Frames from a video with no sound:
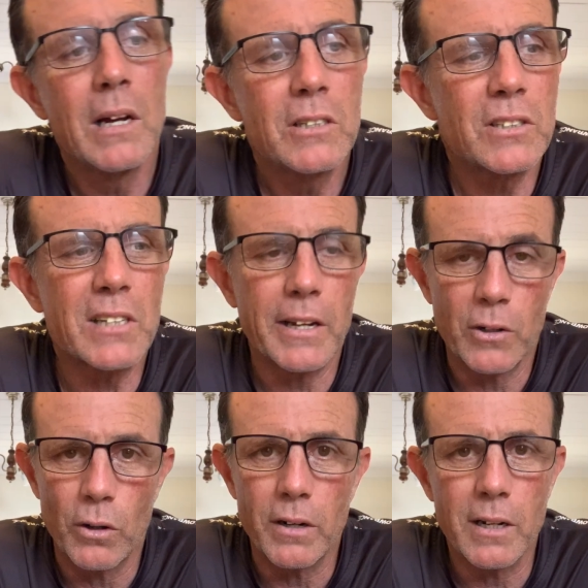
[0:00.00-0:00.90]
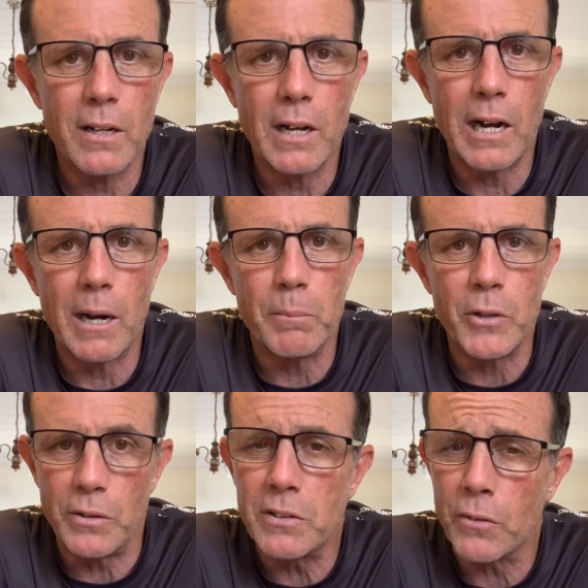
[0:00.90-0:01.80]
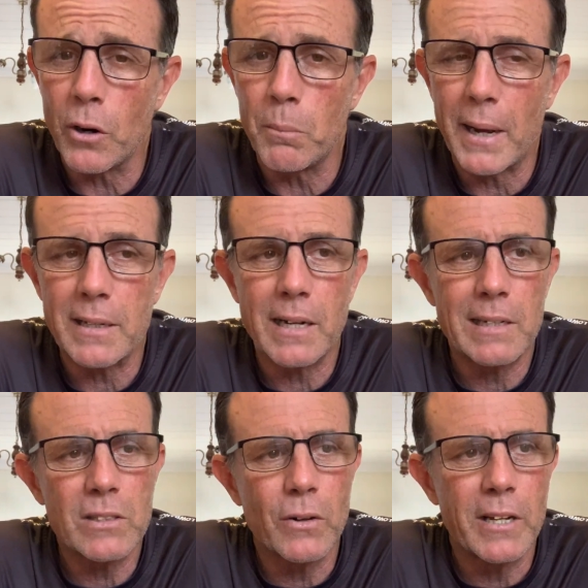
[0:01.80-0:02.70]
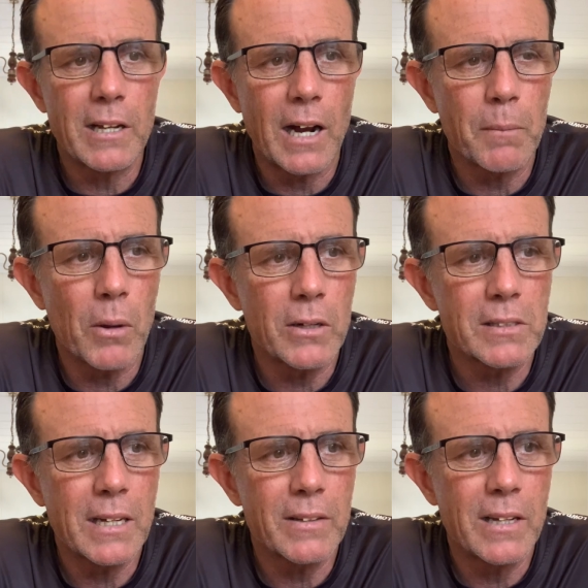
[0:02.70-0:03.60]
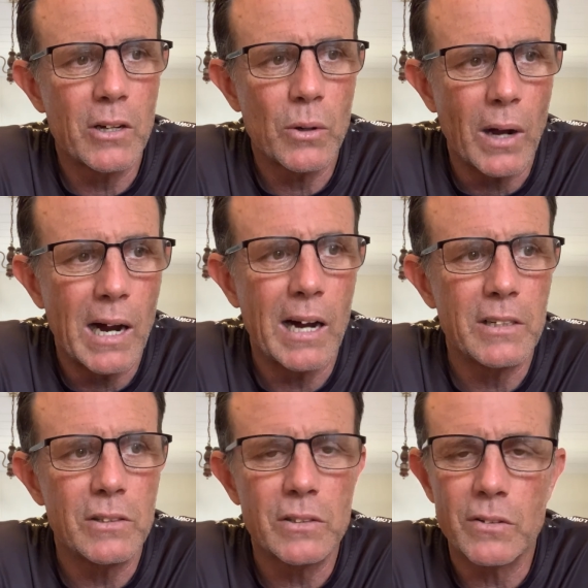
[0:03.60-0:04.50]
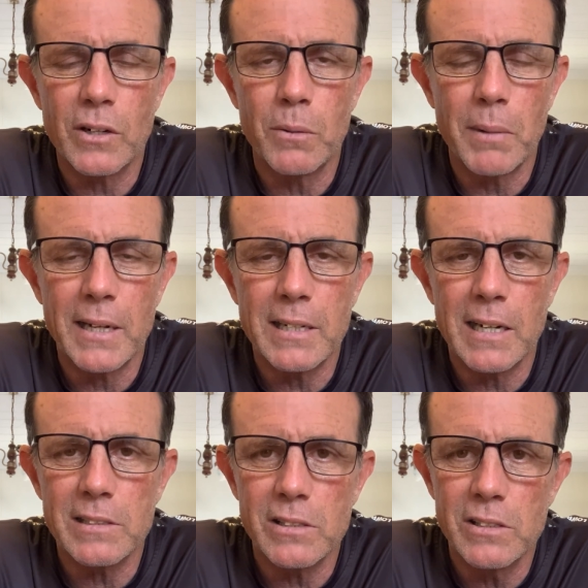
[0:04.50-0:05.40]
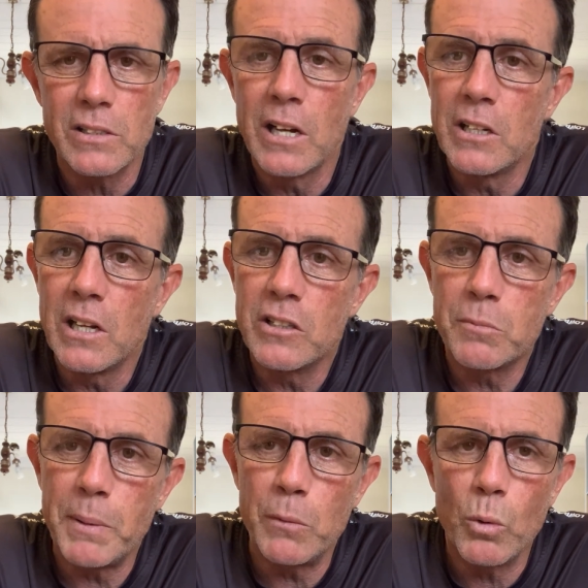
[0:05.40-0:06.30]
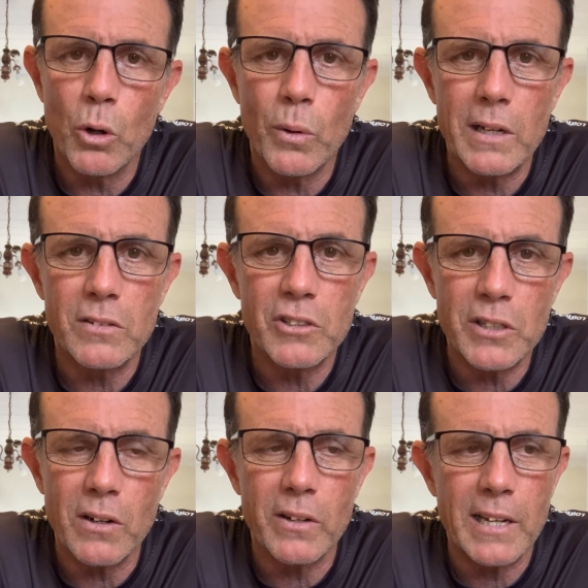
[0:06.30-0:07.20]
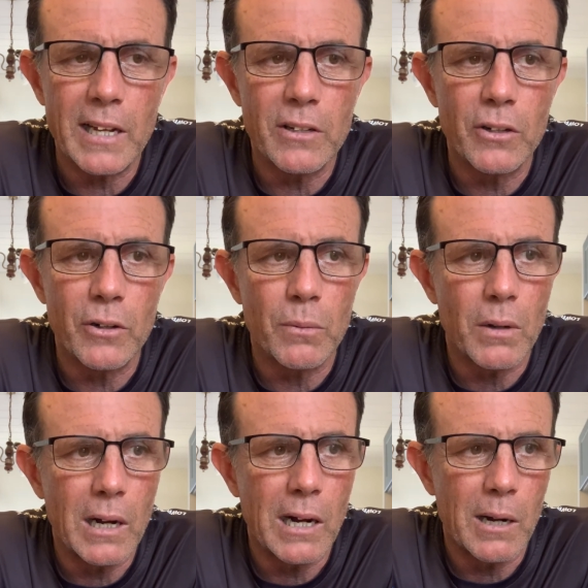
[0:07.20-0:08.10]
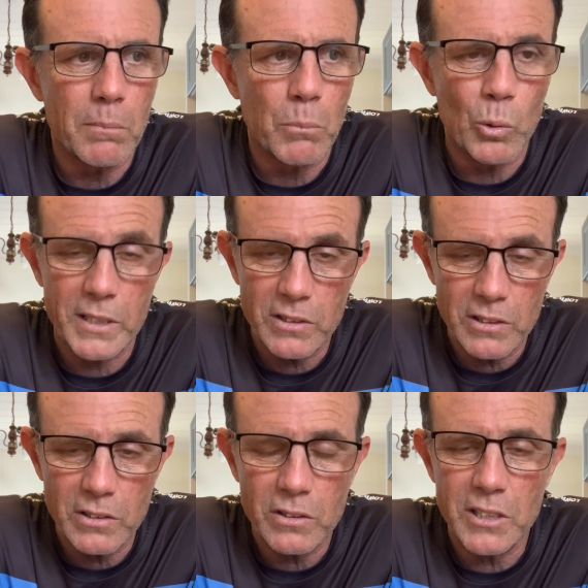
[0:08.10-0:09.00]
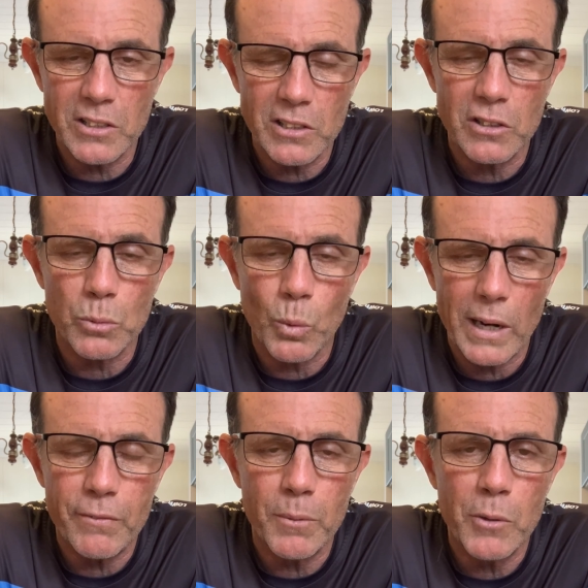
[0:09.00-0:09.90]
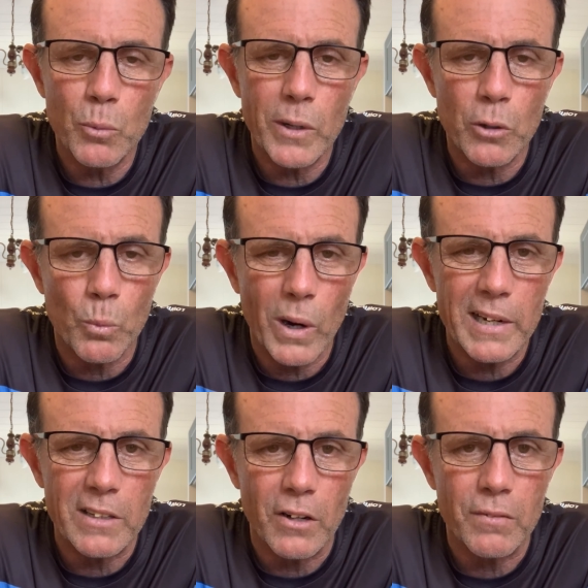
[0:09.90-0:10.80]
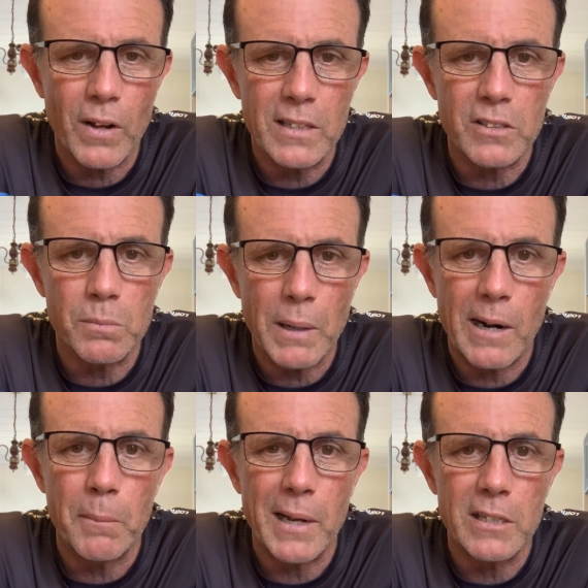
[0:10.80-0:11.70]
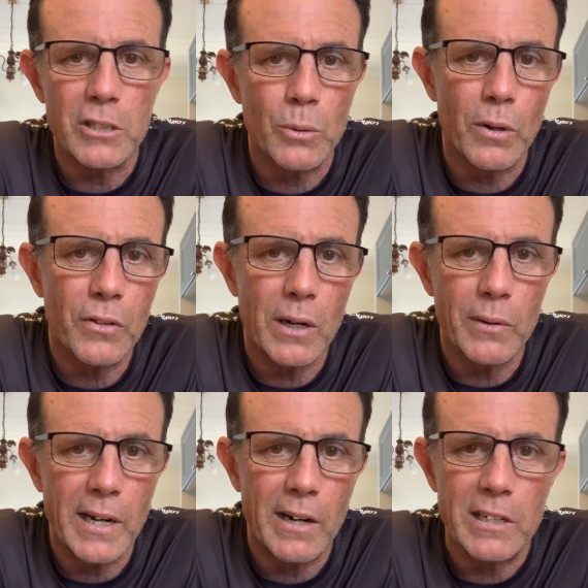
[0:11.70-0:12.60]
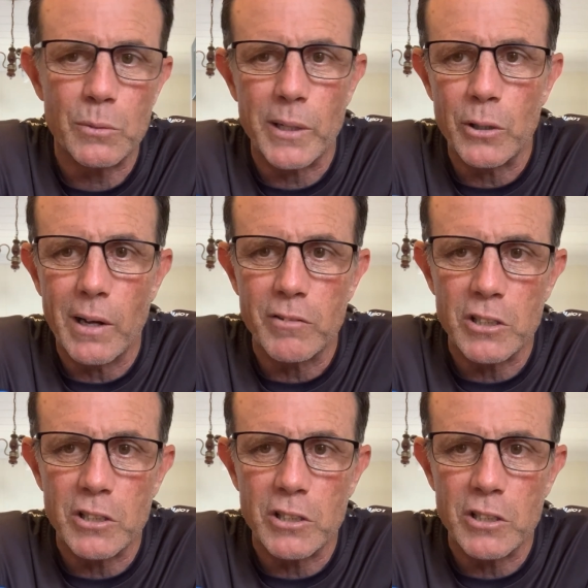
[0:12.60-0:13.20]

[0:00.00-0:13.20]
just say you're not used to throwing bait casters, a lot of young blokes out there who aren't used to throwing bait casters, spin will always generally get you more distance. Distance away from you when you're wading those flats is paramount. You want to throw in areas where you haven't